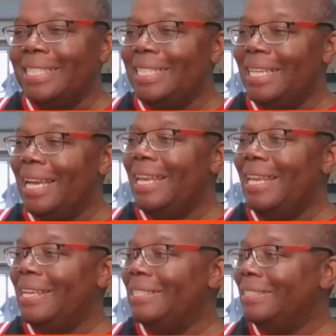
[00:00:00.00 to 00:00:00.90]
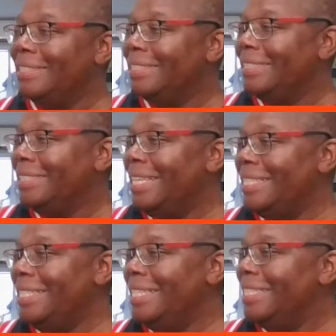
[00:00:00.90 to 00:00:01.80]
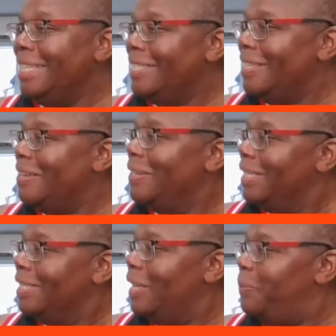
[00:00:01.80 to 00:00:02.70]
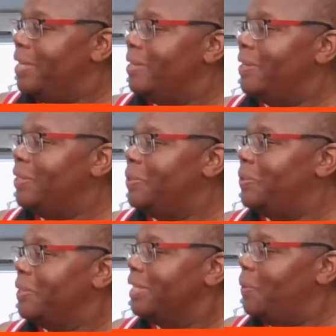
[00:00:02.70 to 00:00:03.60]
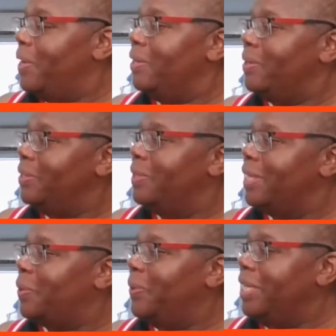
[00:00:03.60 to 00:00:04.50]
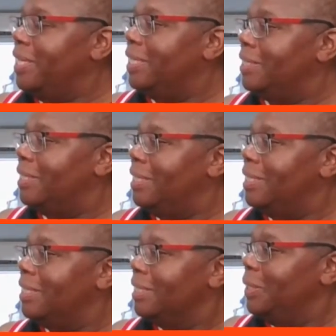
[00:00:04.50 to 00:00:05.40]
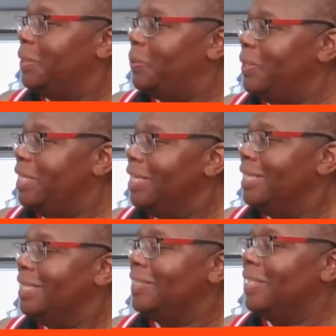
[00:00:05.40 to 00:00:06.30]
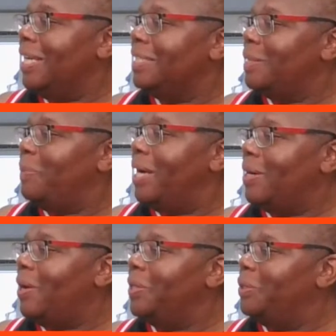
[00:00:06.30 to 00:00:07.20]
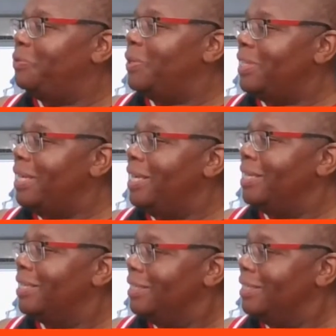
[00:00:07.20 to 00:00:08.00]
She said, hello. That's it. That's all. They're waiting on you. They're waiting on you, their queen, Lisa D. You're a queen. John, somebody called you the first lady.